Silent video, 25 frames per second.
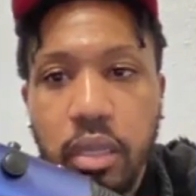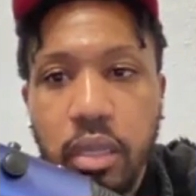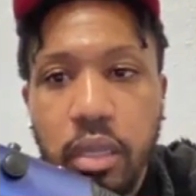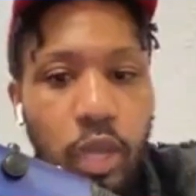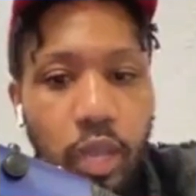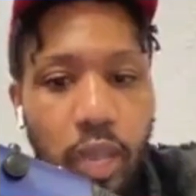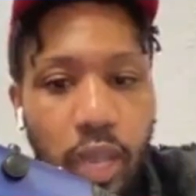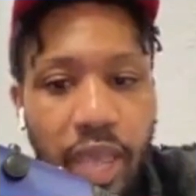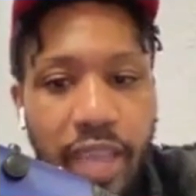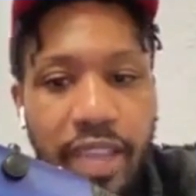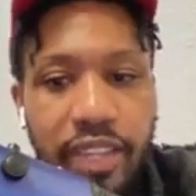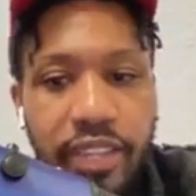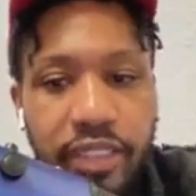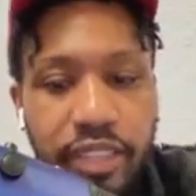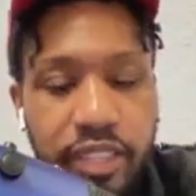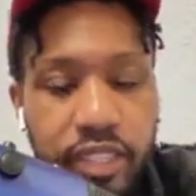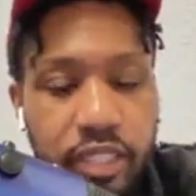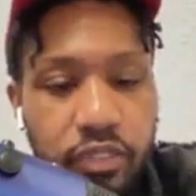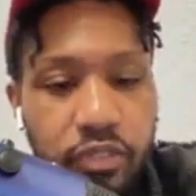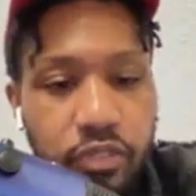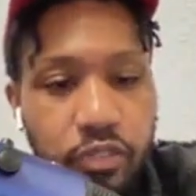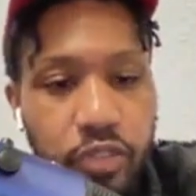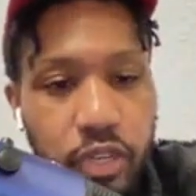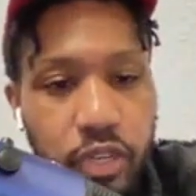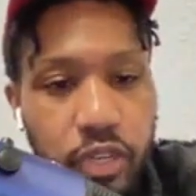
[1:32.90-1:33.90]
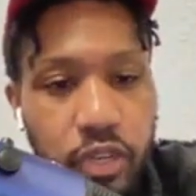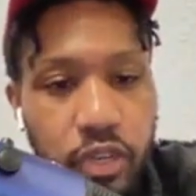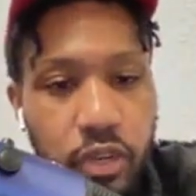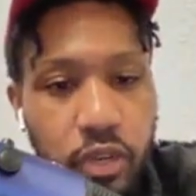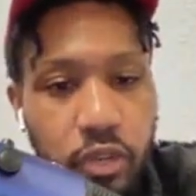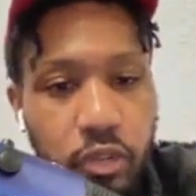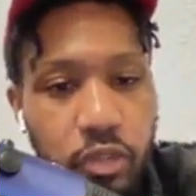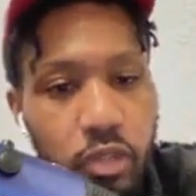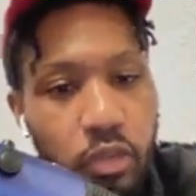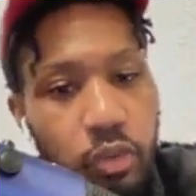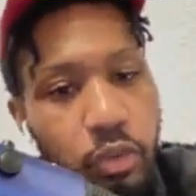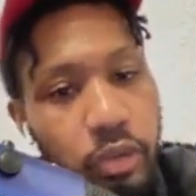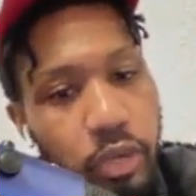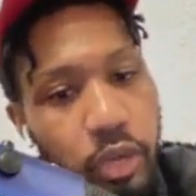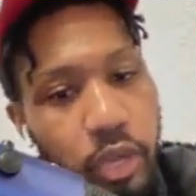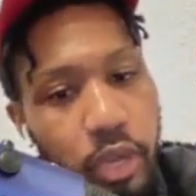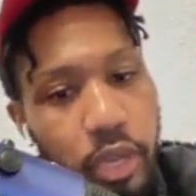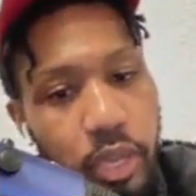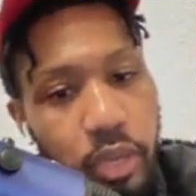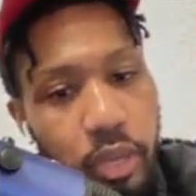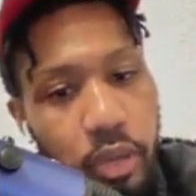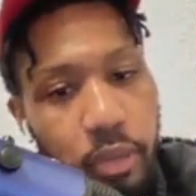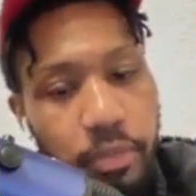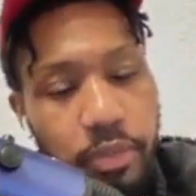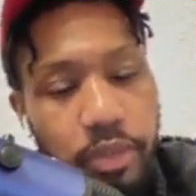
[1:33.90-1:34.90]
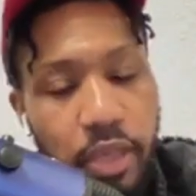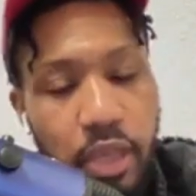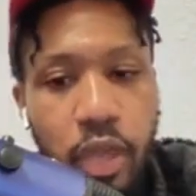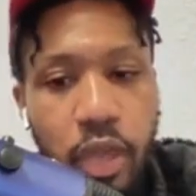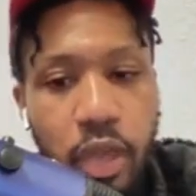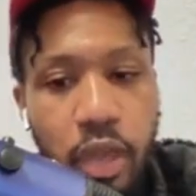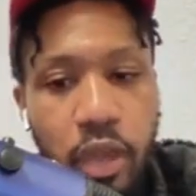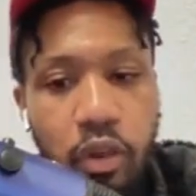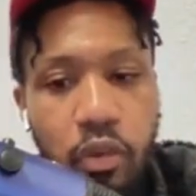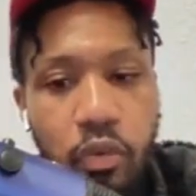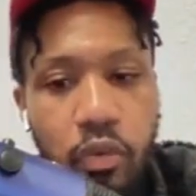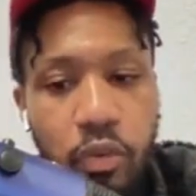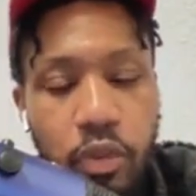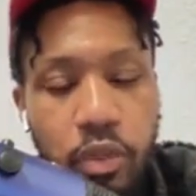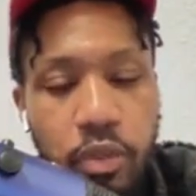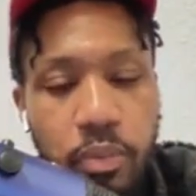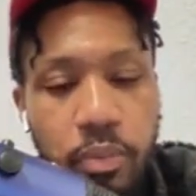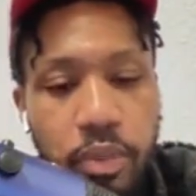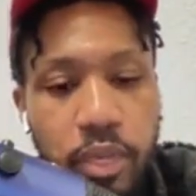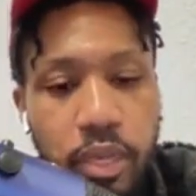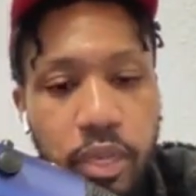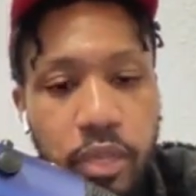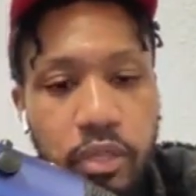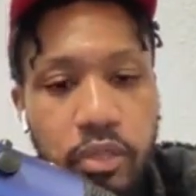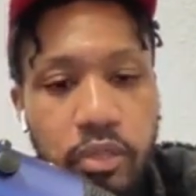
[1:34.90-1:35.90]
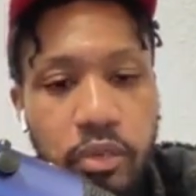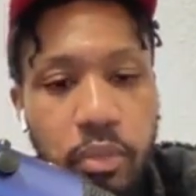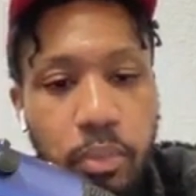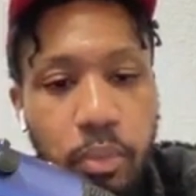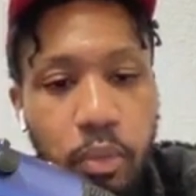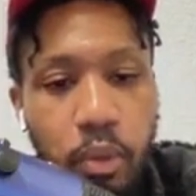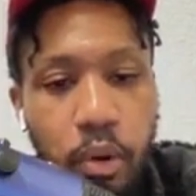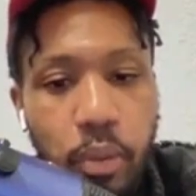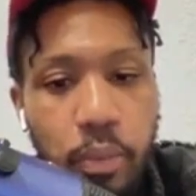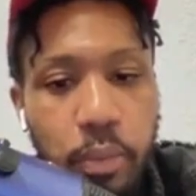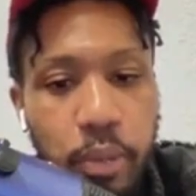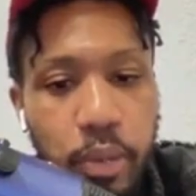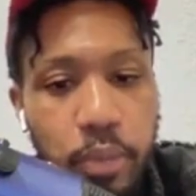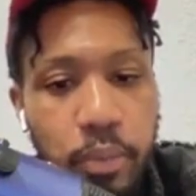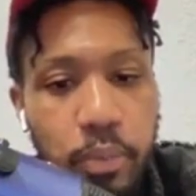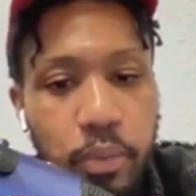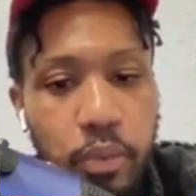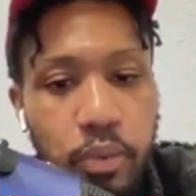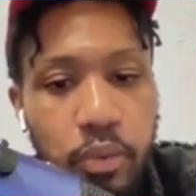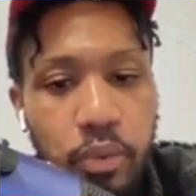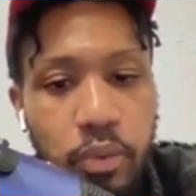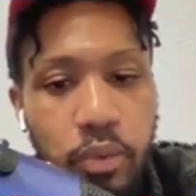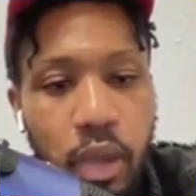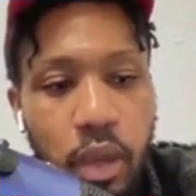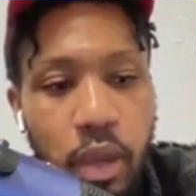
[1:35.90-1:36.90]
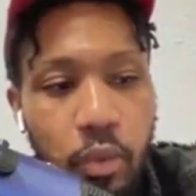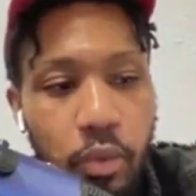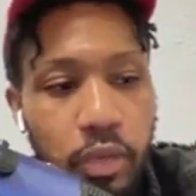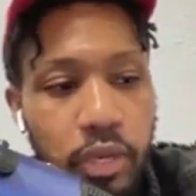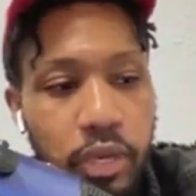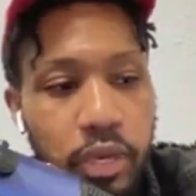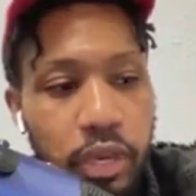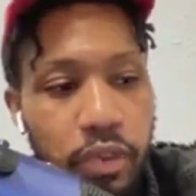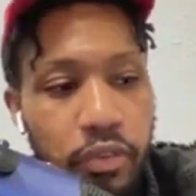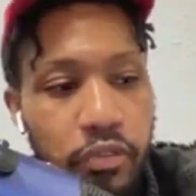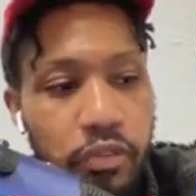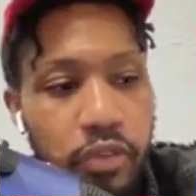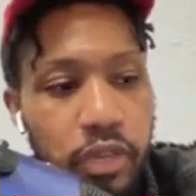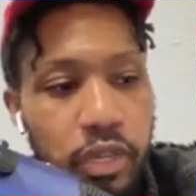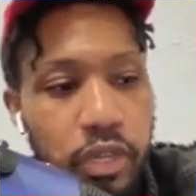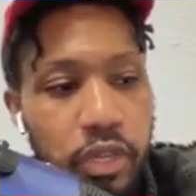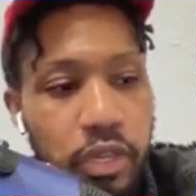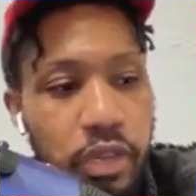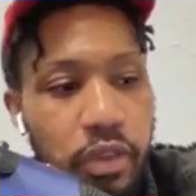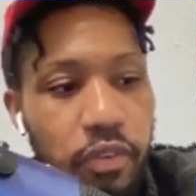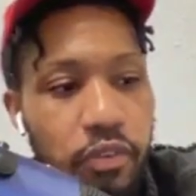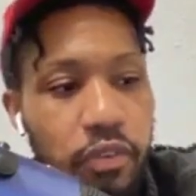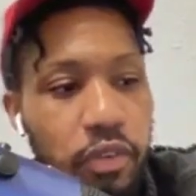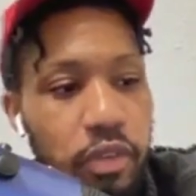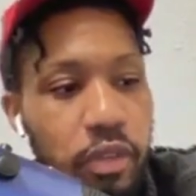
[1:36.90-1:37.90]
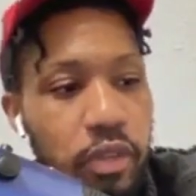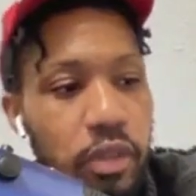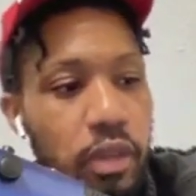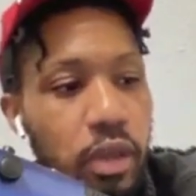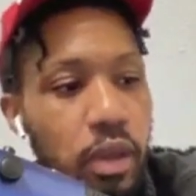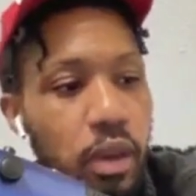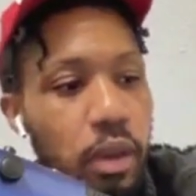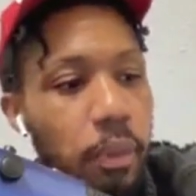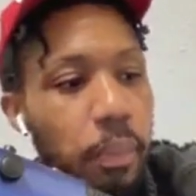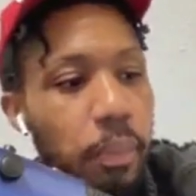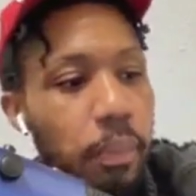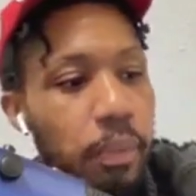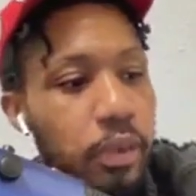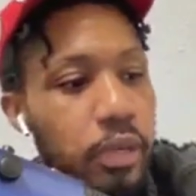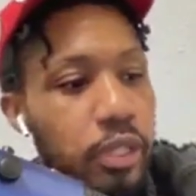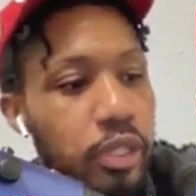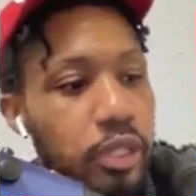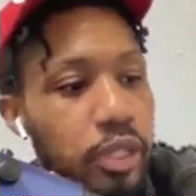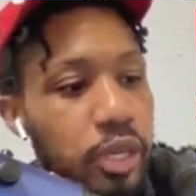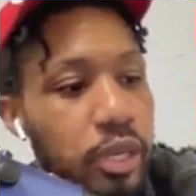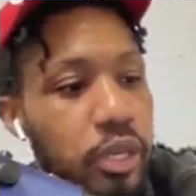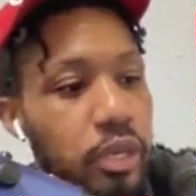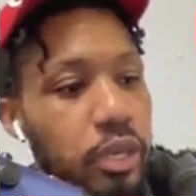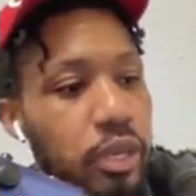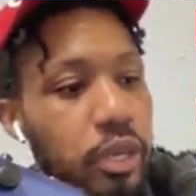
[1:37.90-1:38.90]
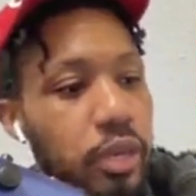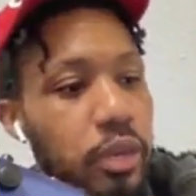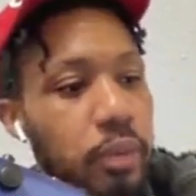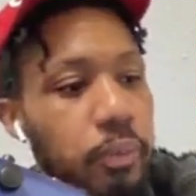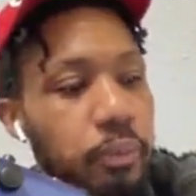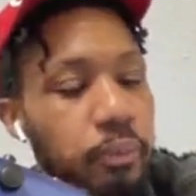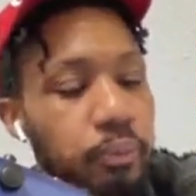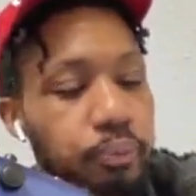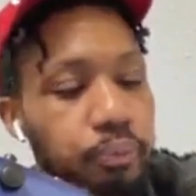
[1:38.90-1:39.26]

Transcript: Like this video so it'll help the algorithm get it to more people. I would definitely appreciate that.